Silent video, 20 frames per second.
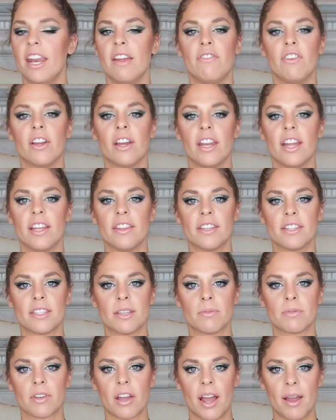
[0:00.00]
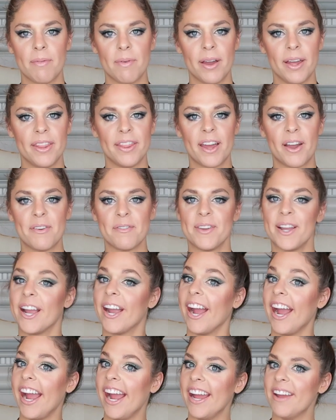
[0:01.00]
And if you could hit the subscribe button, that would be
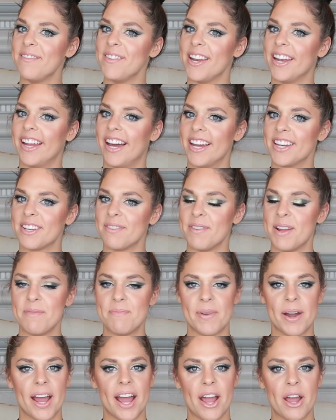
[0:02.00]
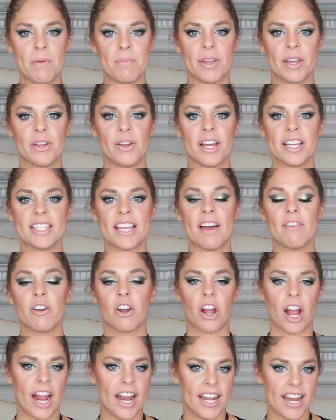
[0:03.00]
great. It means a lot to me. But I hope that you guys have
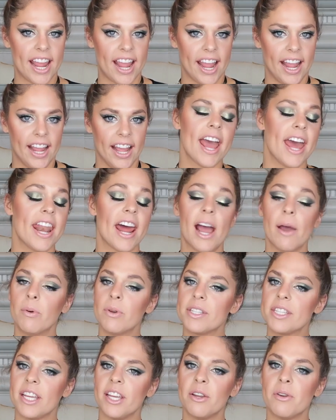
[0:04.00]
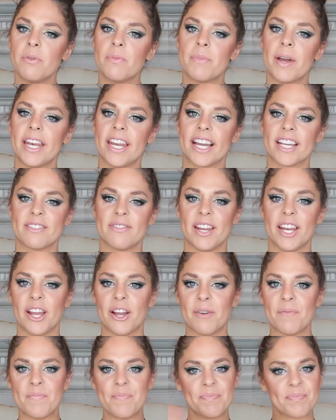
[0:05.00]
a great day, and I will see you in my next
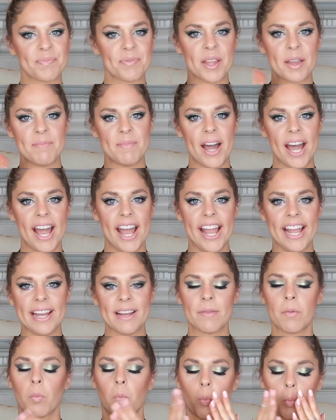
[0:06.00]
video. Bye.